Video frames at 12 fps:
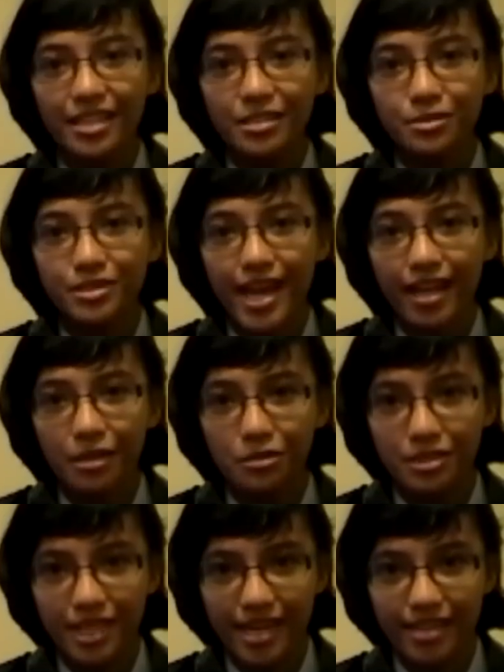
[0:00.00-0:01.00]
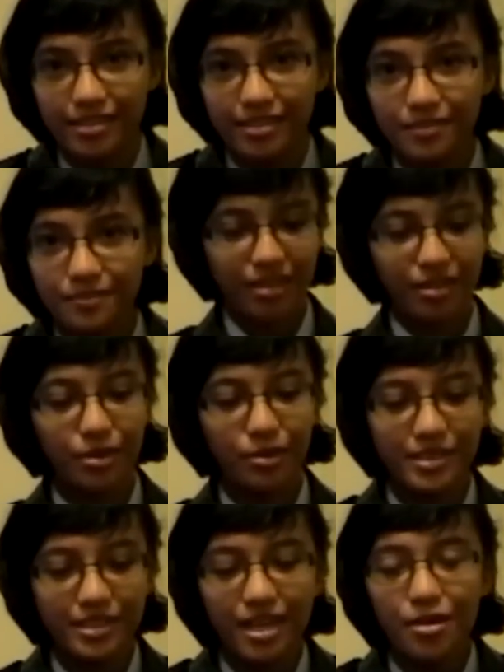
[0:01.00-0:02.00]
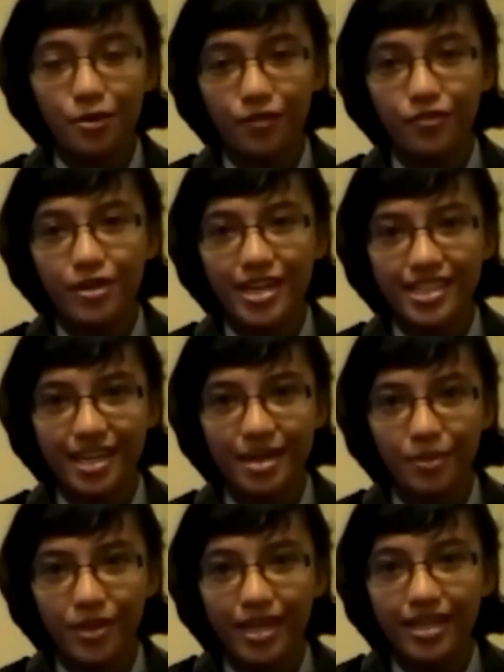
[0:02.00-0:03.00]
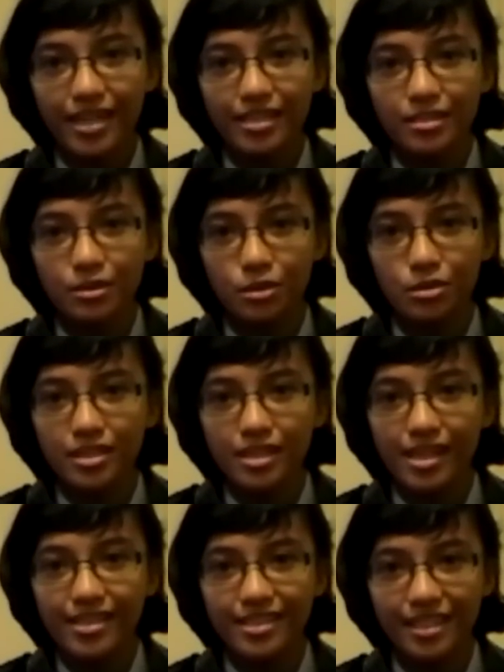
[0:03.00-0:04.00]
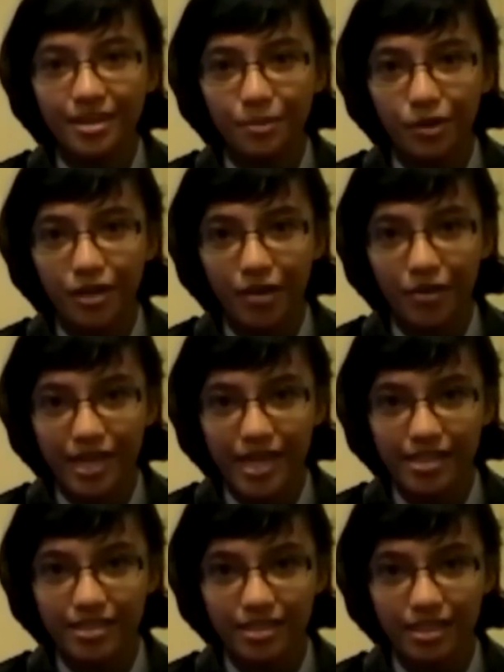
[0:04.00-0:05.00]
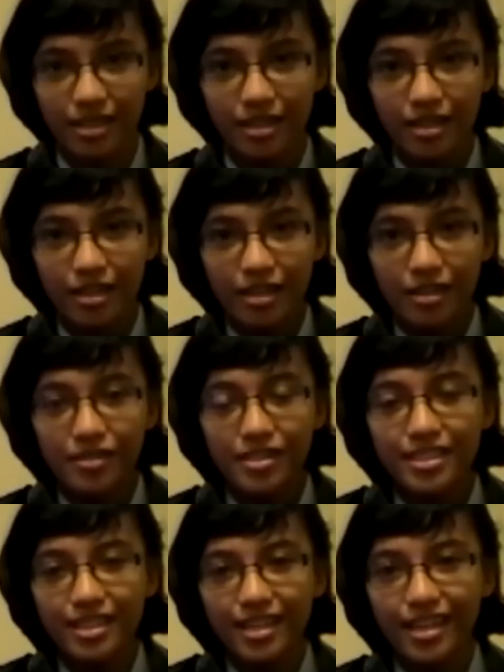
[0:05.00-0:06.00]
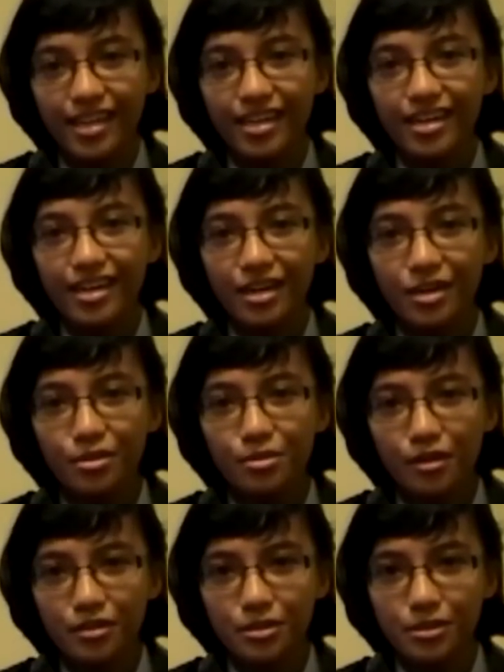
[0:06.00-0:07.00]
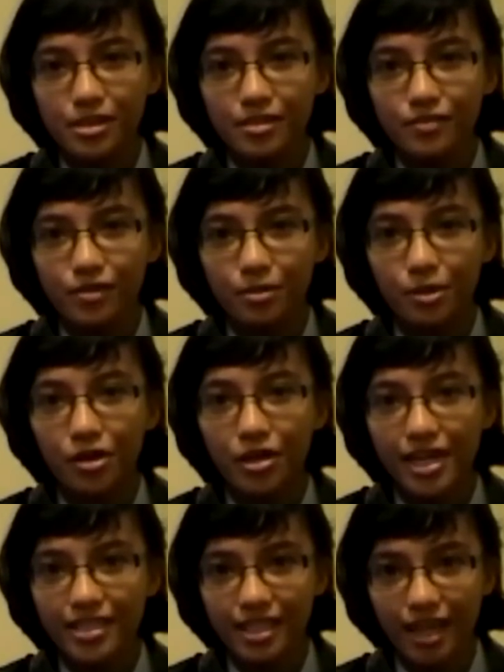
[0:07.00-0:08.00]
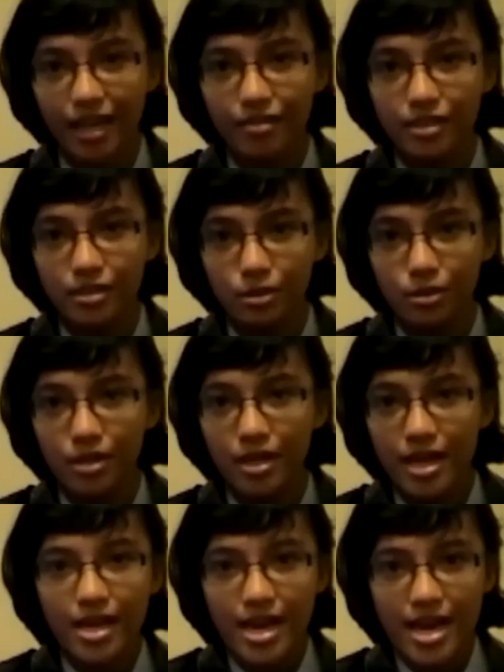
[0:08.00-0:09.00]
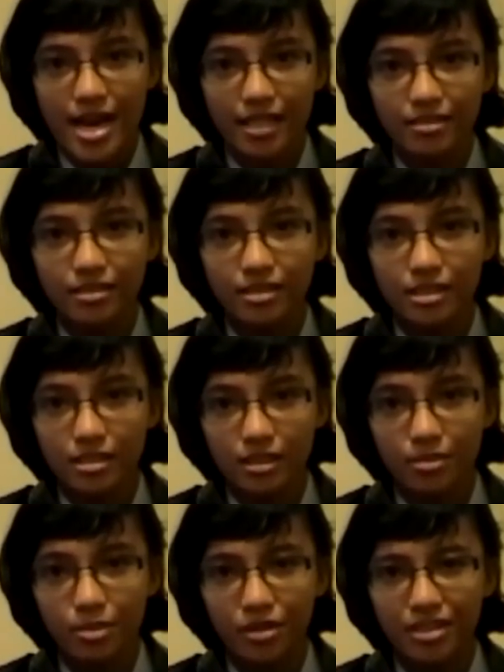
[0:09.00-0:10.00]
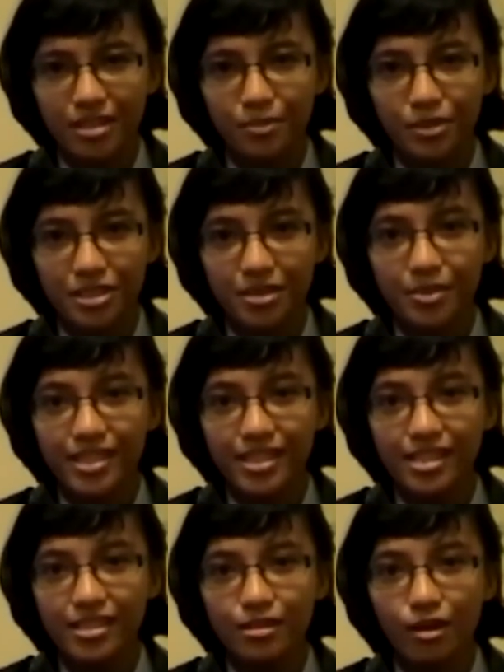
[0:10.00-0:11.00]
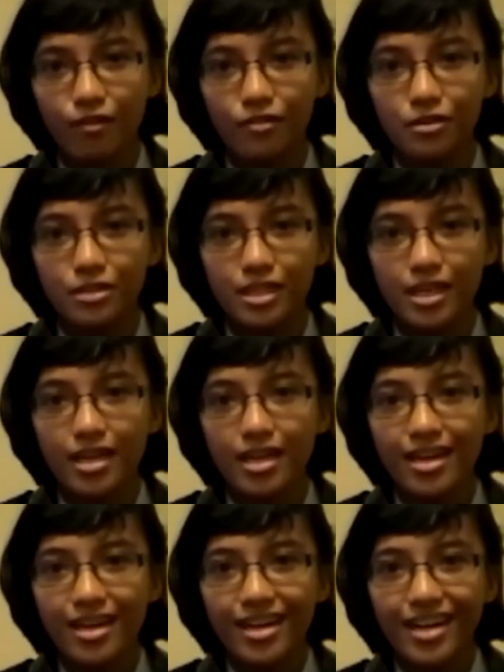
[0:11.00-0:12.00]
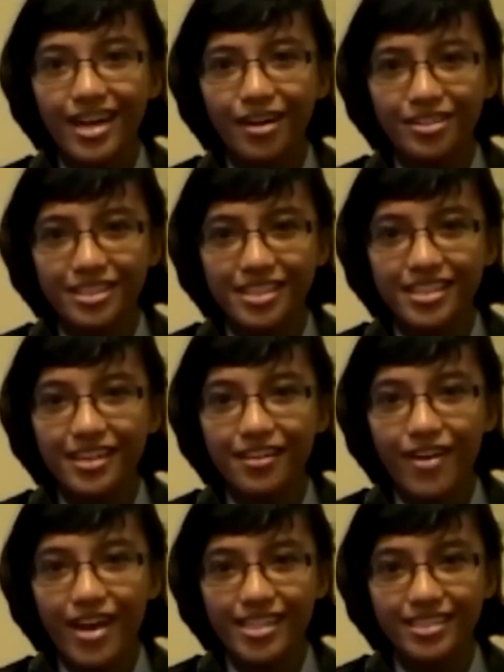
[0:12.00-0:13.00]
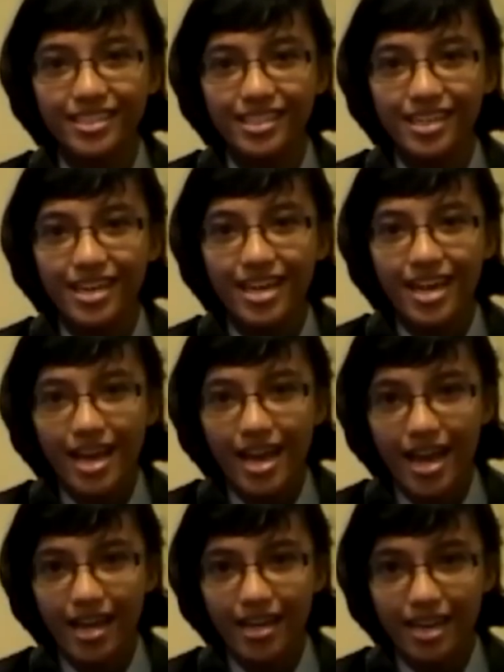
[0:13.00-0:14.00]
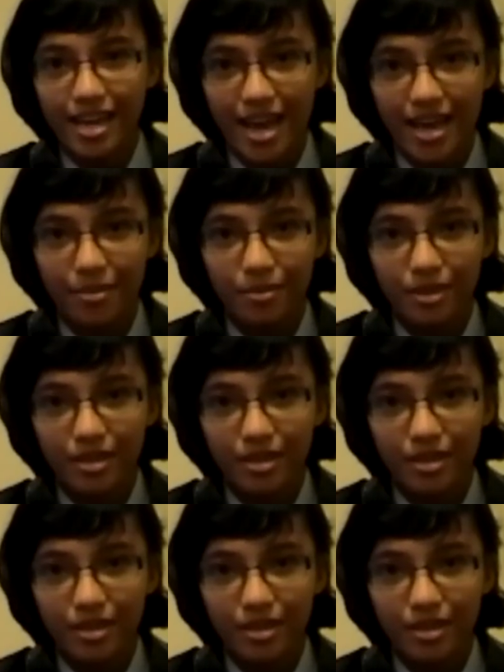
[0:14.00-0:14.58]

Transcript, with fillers: A to Z News channel. We will start with what is happening in schools in Singapore nowadays. Recently, a group of students from Hong Kah Secondary School has researched about the possibilities of using alternative energy and they had